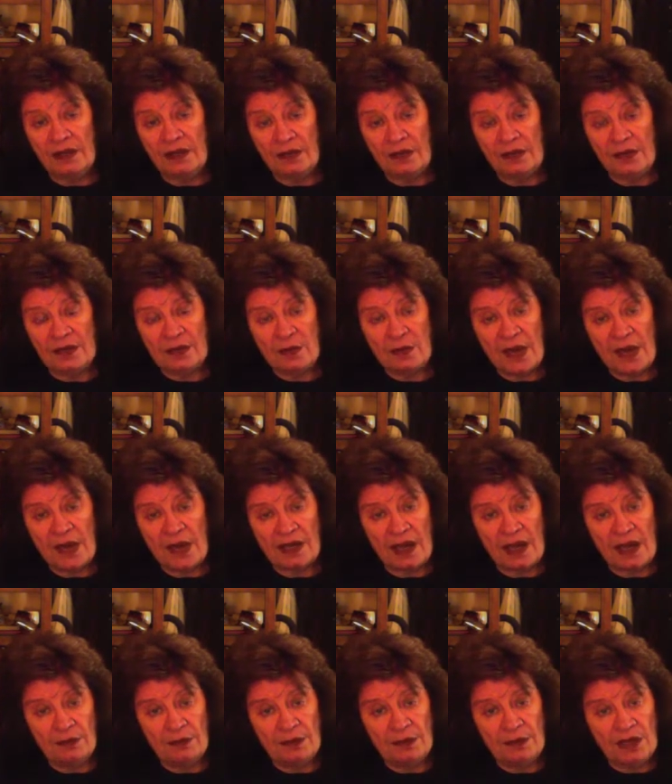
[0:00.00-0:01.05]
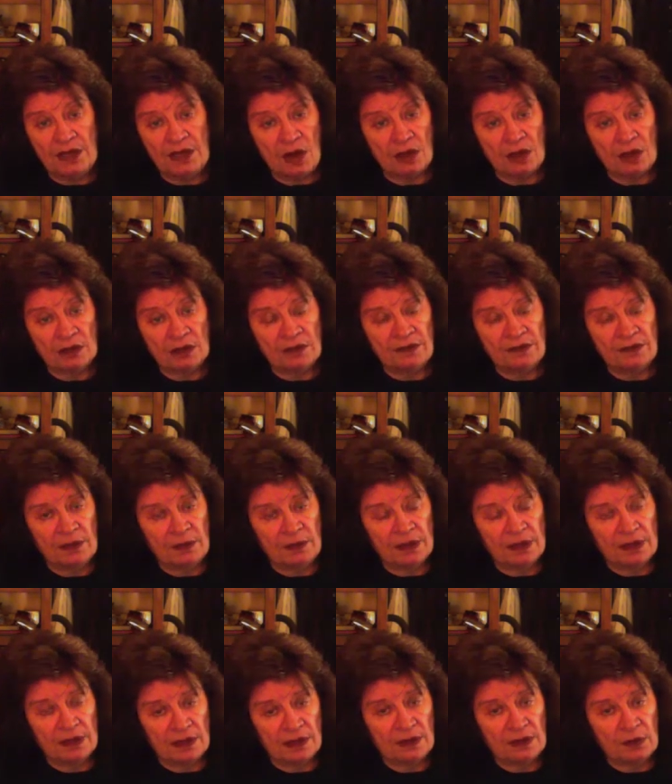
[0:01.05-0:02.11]
this may not be all of them,
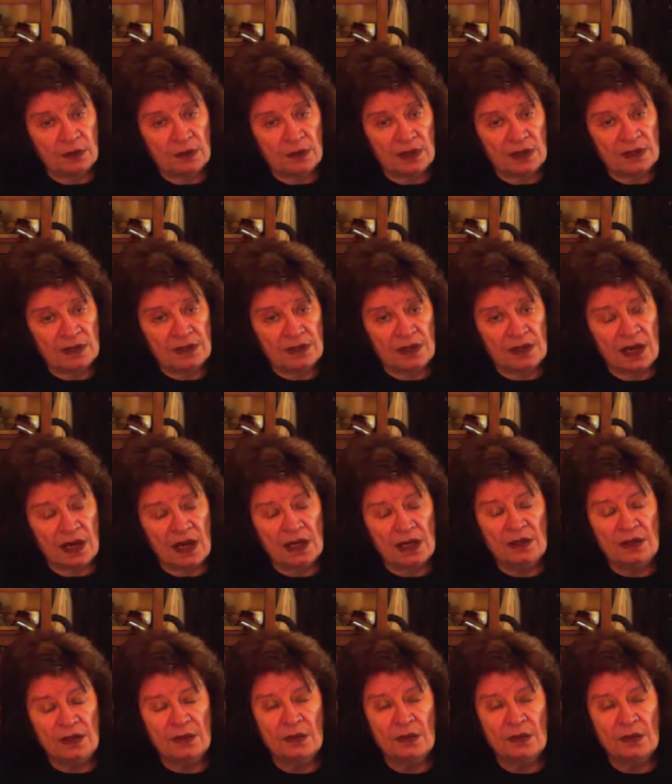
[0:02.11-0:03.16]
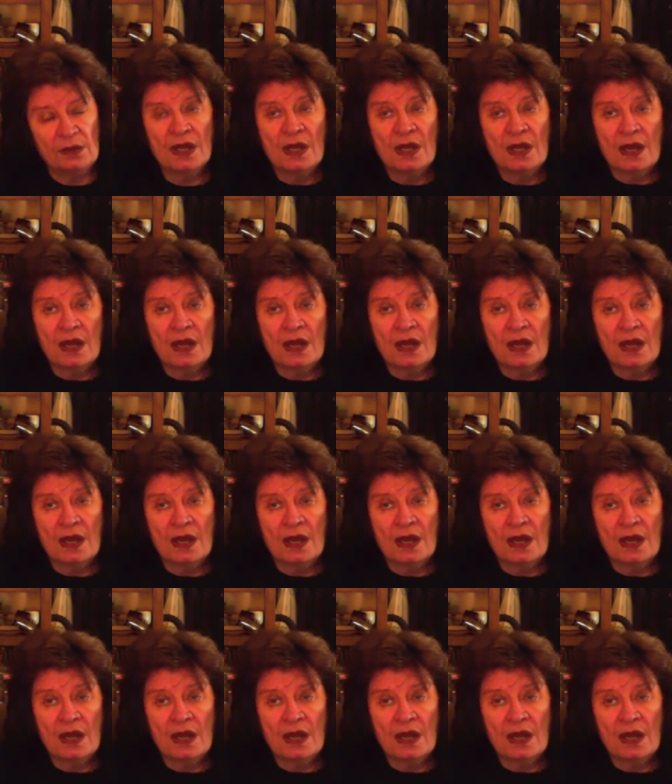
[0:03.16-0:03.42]
but they're the ones that I use.